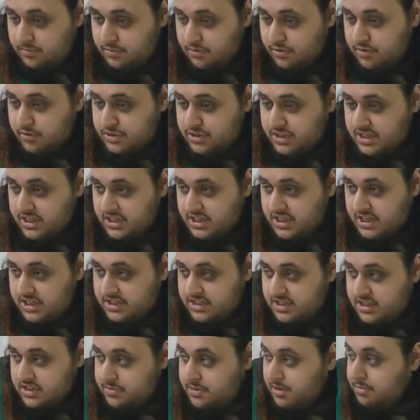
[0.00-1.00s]
because
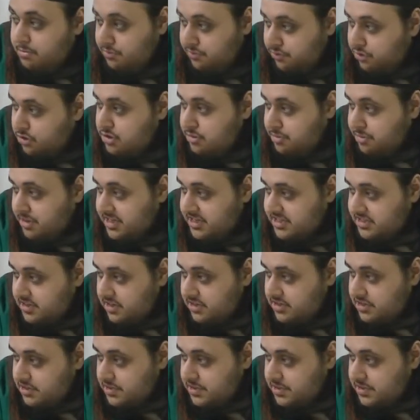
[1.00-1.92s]
intention is made before the prayer starts.